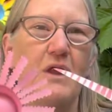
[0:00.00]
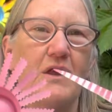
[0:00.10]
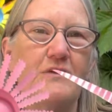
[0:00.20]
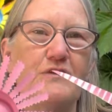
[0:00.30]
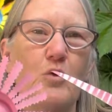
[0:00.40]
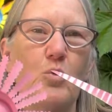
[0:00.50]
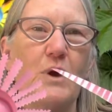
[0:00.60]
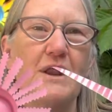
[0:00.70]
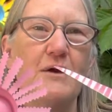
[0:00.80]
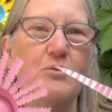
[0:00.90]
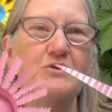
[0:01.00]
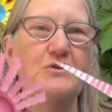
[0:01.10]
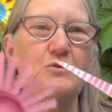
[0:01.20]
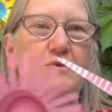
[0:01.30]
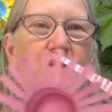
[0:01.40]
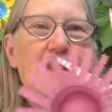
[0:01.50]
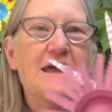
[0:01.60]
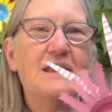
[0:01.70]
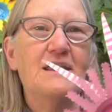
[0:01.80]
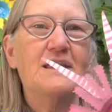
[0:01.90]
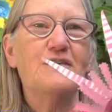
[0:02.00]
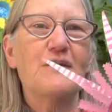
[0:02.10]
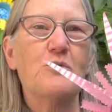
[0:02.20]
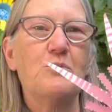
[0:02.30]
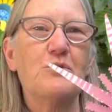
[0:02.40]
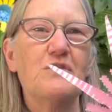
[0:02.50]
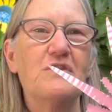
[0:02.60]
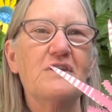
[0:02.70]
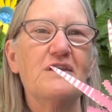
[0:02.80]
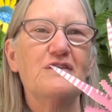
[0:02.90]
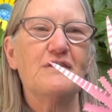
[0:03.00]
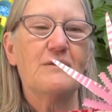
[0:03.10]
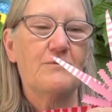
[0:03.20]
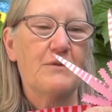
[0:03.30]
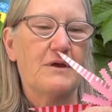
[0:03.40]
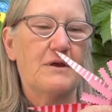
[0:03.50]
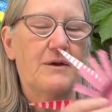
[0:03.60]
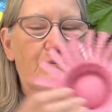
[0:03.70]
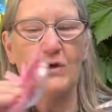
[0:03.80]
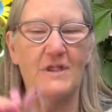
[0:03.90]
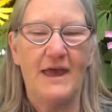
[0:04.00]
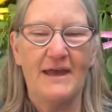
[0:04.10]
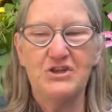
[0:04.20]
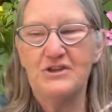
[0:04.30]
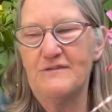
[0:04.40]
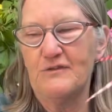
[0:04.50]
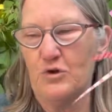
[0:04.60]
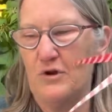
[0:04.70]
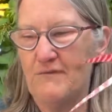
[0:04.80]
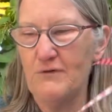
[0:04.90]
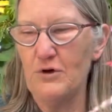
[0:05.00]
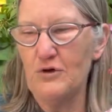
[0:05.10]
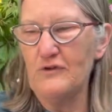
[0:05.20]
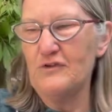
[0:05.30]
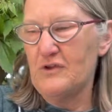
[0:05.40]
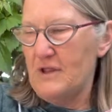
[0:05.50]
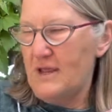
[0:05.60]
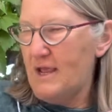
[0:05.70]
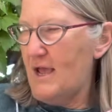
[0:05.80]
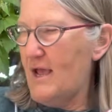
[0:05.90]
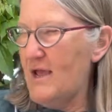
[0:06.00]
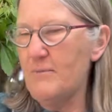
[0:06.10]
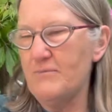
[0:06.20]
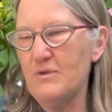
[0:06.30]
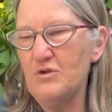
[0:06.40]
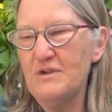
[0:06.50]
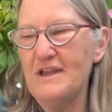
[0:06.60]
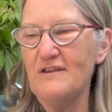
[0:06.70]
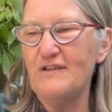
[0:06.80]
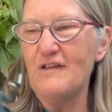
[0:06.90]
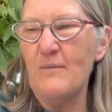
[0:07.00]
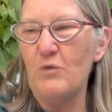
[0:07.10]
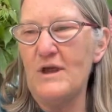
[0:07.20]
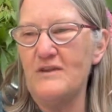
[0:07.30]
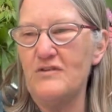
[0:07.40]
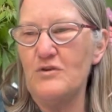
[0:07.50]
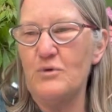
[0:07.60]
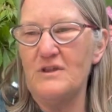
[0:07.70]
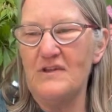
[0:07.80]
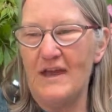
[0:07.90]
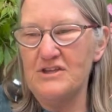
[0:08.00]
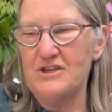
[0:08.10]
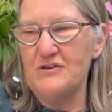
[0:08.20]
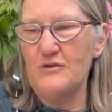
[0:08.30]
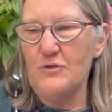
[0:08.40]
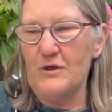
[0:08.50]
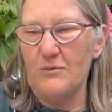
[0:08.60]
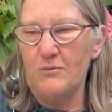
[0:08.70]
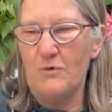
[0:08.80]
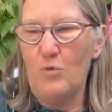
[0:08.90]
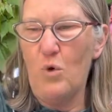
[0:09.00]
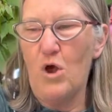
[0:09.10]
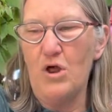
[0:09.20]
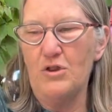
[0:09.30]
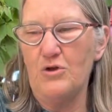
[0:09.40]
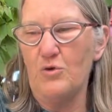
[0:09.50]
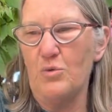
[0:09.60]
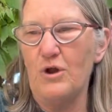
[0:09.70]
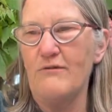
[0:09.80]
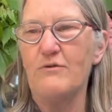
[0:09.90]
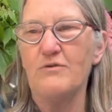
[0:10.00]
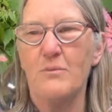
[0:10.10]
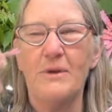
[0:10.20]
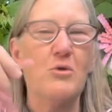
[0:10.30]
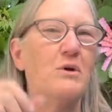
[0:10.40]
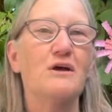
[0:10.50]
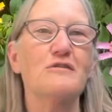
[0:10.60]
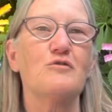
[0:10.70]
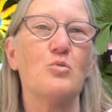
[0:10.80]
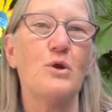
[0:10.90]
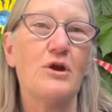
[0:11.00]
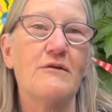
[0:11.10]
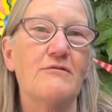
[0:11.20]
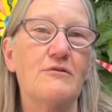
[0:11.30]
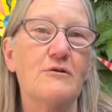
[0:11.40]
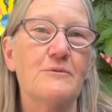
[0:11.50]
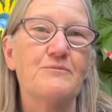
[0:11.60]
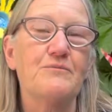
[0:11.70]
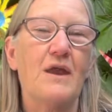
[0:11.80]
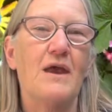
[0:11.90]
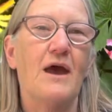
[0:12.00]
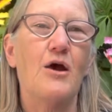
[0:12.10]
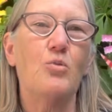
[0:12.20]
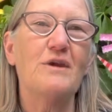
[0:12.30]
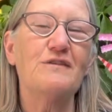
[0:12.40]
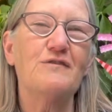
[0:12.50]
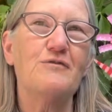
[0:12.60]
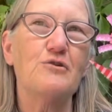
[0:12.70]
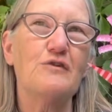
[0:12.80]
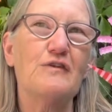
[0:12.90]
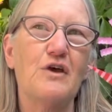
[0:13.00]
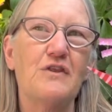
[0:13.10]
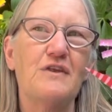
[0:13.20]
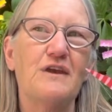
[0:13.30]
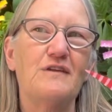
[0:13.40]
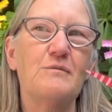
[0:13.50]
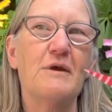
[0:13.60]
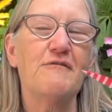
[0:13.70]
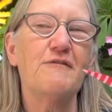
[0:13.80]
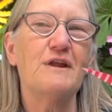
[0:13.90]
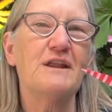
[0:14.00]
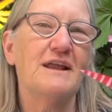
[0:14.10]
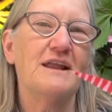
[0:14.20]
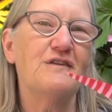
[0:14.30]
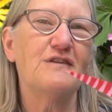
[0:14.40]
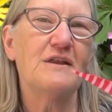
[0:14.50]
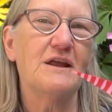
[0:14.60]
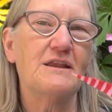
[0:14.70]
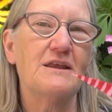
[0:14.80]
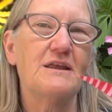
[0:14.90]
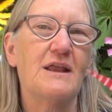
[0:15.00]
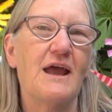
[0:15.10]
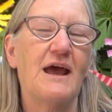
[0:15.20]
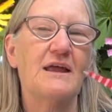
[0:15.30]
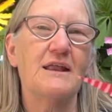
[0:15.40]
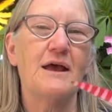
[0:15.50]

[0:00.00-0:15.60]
So what I would do then is I would put this, well, actually, sorry, first, you'll need some way to attach it to the wall or wherever, the mailbox or wherever. We first saw these, my friend Inez and I did, at